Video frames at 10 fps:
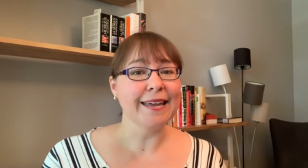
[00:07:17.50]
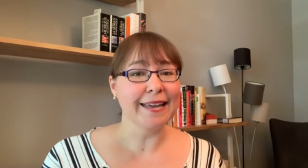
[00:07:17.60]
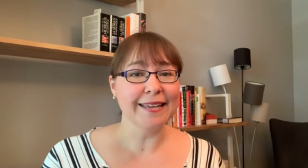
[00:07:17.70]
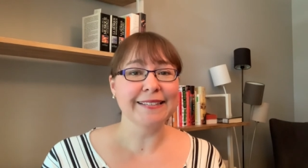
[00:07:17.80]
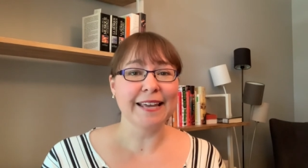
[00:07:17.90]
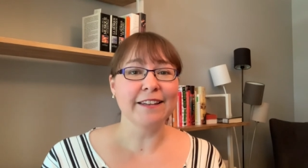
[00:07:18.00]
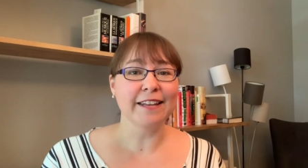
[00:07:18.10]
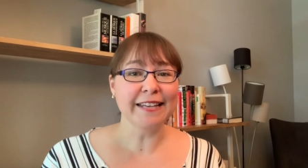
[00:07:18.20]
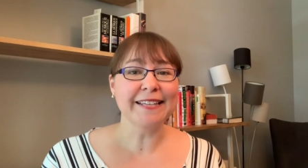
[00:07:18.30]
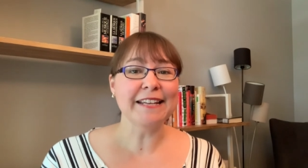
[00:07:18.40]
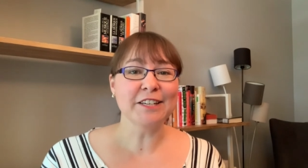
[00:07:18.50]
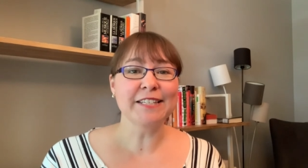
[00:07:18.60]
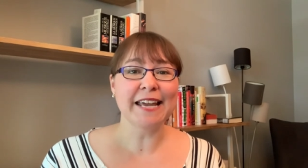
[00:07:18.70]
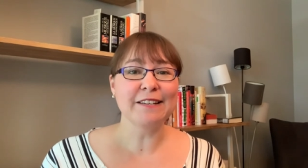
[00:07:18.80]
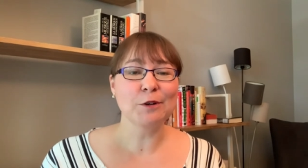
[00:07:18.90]
it can, it can
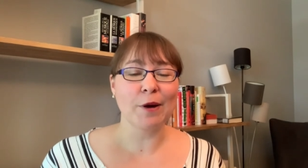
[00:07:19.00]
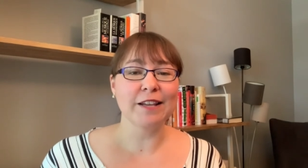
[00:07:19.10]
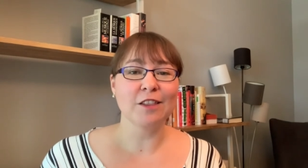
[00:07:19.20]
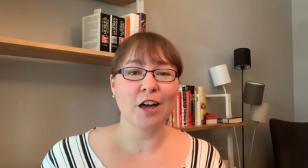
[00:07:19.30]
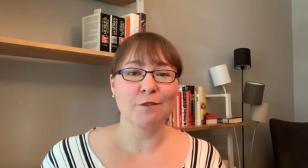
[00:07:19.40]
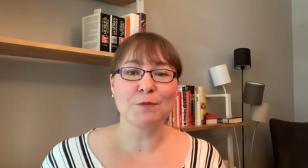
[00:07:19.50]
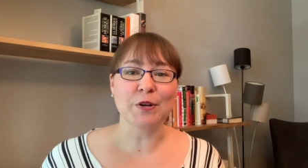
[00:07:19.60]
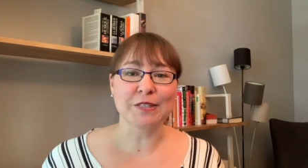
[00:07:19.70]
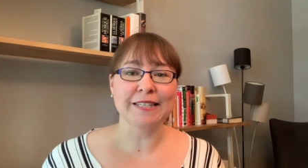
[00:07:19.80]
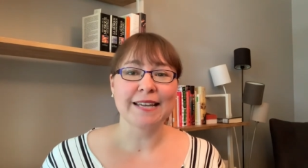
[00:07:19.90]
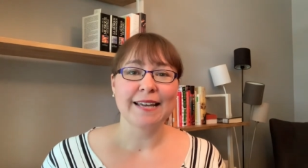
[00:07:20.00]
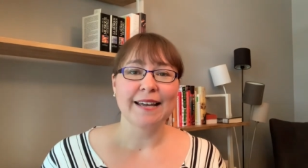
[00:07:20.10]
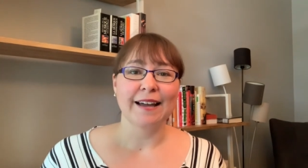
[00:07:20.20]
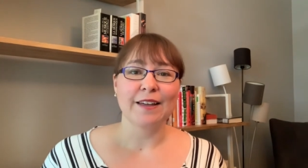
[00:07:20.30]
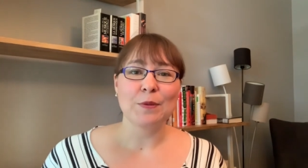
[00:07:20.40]
contain quite a lot of books.
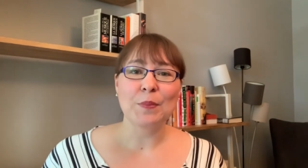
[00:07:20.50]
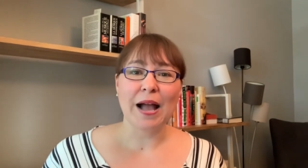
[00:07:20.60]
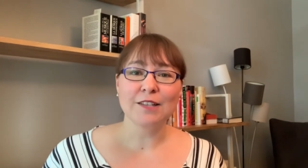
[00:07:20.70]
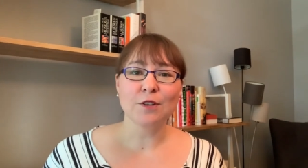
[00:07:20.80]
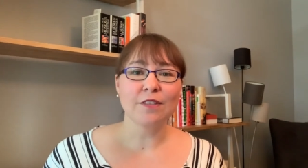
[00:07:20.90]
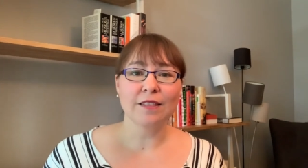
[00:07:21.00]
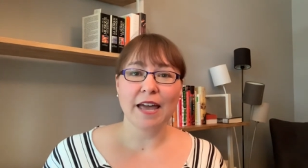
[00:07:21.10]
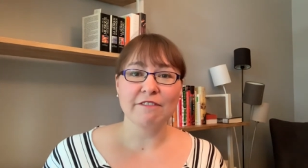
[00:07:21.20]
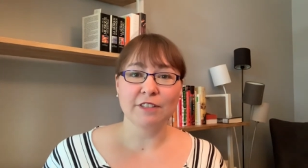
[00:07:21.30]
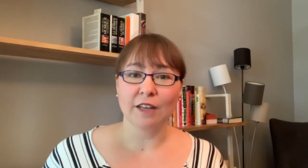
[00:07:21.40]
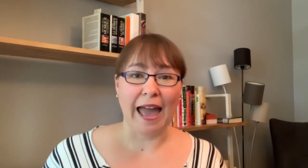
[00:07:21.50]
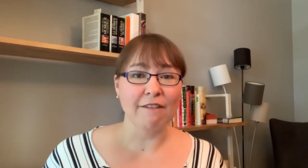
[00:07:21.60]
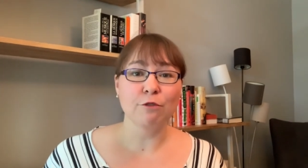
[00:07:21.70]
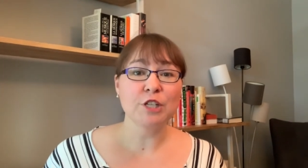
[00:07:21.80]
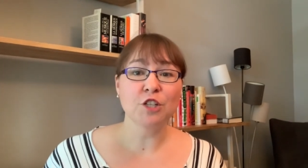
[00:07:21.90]
Uh, the piles on the left
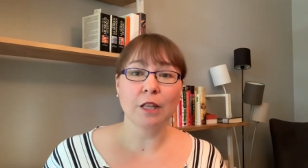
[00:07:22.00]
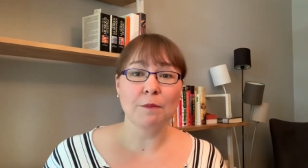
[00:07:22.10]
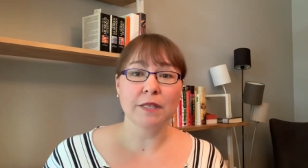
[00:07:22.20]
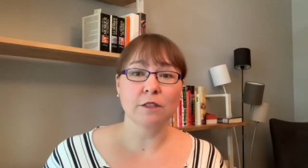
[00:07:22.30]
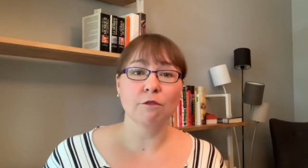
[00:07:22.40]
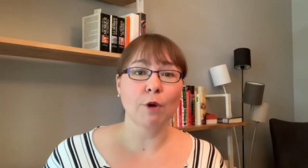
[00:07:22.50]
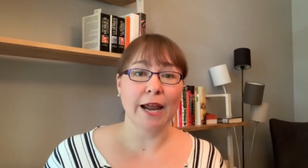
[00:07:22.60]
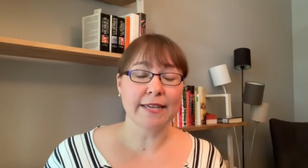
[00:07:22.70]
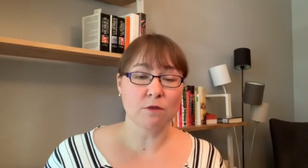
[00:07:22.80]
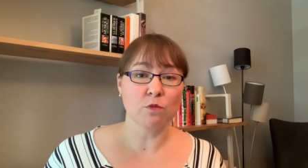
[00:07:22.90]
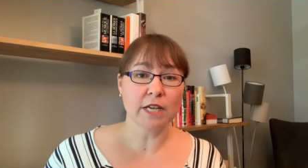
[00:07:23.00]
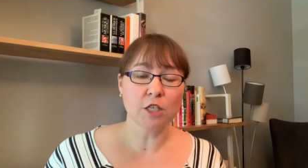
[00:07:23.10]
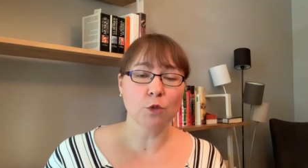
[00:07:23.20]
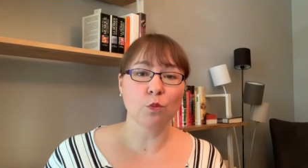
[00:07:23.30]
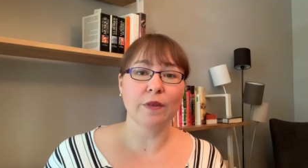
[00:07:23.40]
have reached the limits of what I can
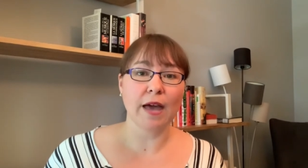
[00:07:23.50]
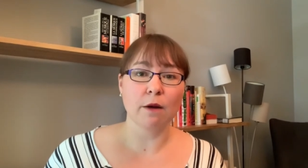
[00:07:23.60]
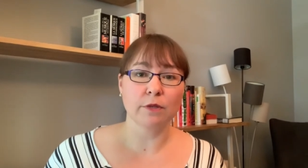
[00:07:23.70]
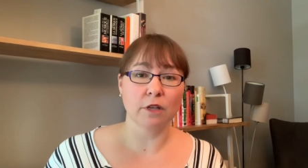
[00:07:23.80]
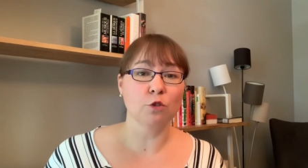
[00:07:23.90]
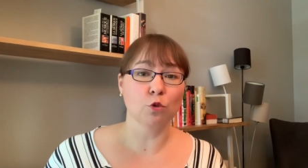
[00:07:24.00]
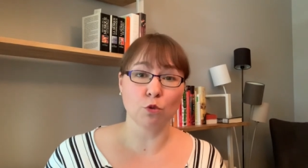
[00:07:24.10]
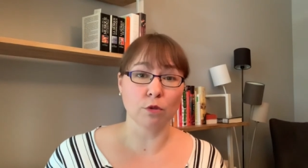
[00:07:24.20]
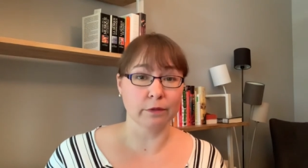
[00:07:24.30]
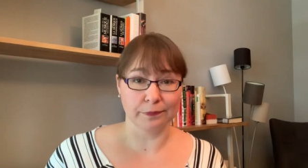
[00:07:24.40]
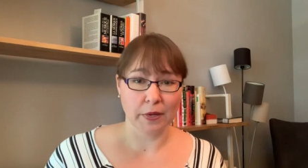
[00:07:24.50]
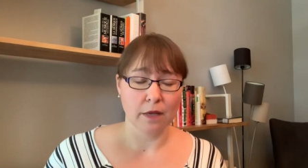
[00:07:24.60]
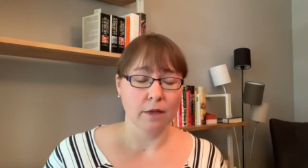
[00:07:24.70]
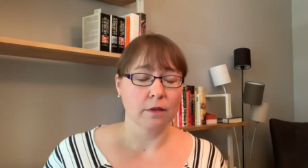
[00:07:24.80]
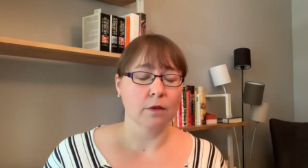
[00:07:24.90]
reach without a stool.
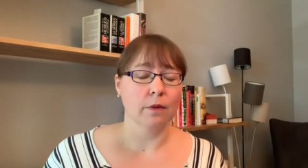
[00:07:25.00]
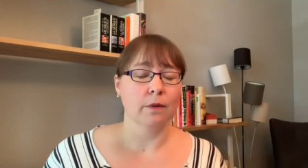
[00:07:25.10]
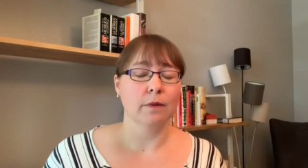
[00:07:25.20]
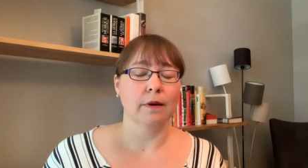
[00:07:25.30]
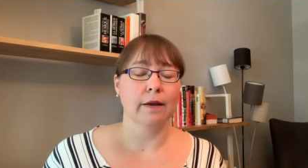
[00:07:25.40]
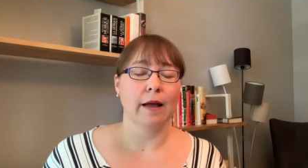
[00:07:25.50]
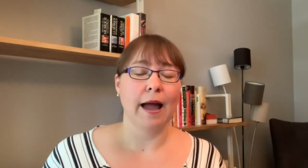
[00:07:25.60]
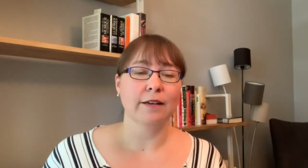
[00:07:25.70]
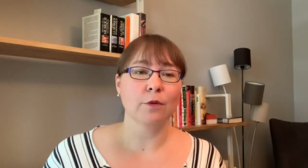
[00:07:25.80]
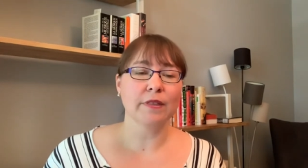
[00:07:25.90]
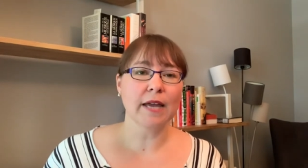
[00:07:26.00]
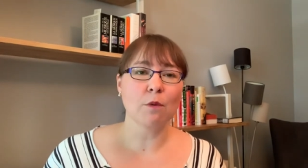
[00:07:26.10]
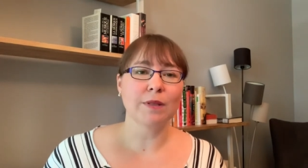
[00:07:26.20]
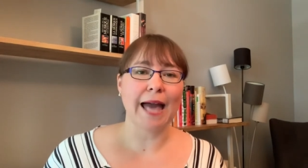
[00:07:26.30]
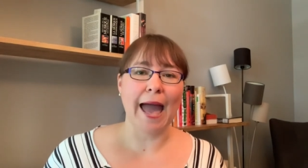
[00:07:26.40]
So uh, I don't think I
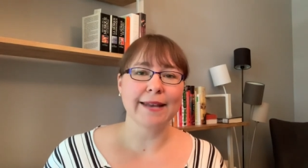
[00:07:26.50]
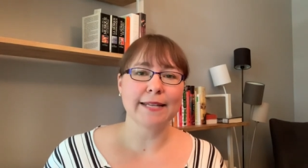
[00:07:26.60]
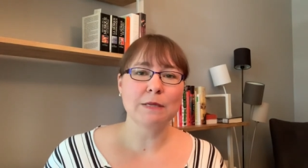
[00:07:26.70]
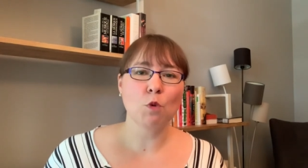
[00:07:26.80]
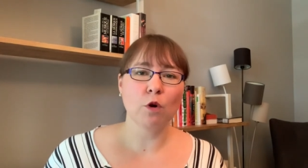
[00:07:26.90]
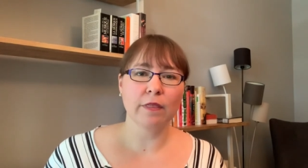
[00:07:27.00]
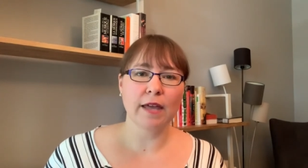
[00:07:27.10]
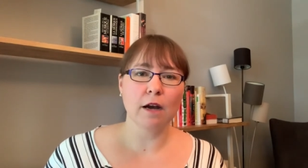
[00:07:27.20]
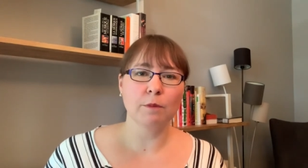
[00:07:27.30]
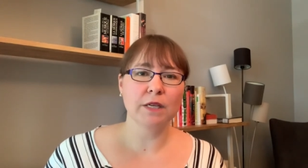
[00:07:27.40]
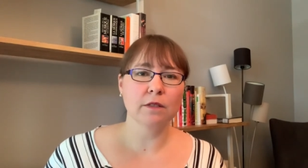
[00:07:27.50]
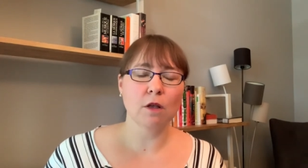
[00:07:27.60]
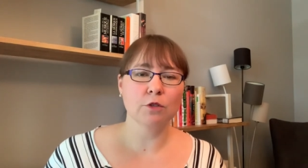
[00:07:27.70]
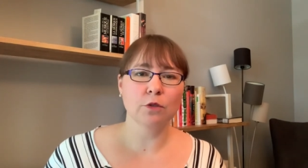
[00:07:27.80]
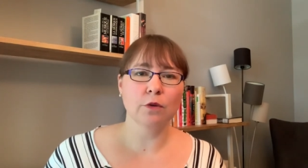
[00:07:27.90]
will add any more there because
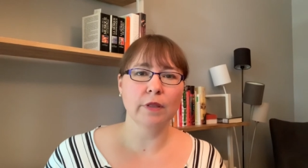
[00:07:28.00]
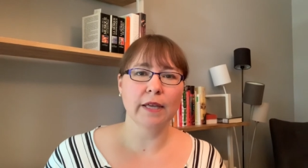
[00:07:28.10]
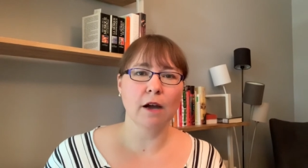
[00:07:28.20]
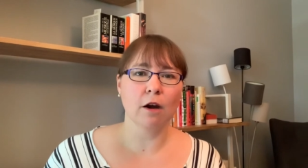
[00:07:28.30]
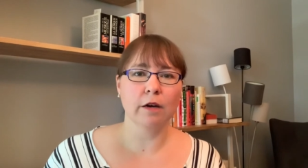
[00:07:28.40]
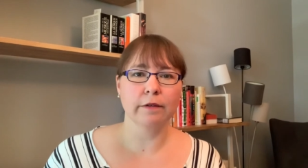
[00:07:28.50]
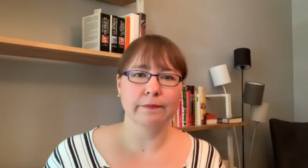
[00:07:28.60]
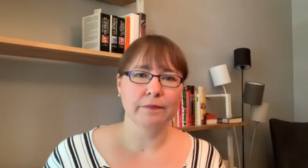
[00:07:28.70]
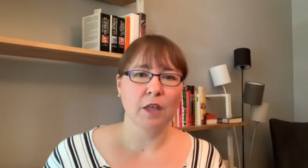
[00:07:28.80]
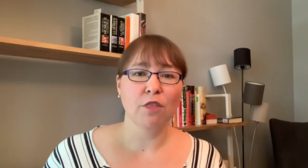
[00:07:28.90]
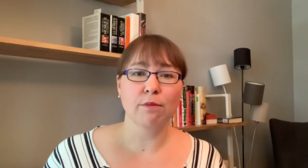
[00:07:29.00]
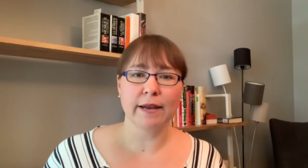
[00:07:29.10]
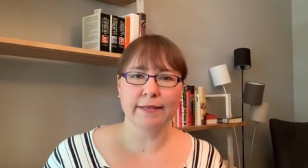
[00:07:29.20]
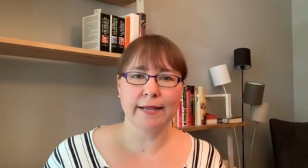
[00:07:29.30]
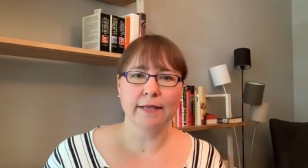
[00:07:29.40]
also they are
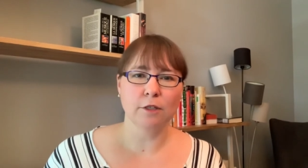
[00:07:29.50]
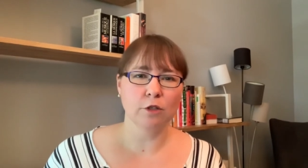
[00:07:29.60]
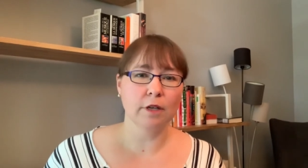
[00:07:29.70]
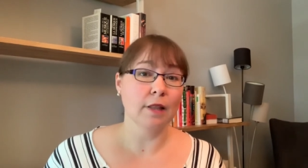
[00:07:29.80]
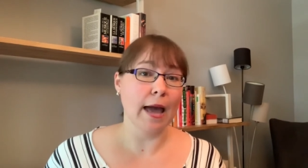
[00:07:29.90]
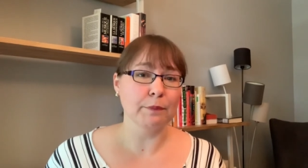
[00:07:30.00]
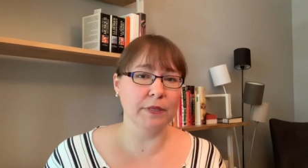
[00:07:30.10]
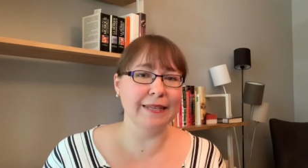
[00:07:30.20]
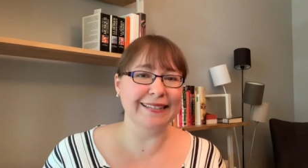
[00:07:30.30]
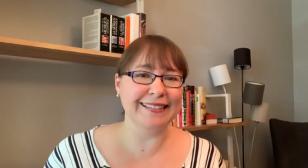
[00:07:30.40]
threatening to collapse.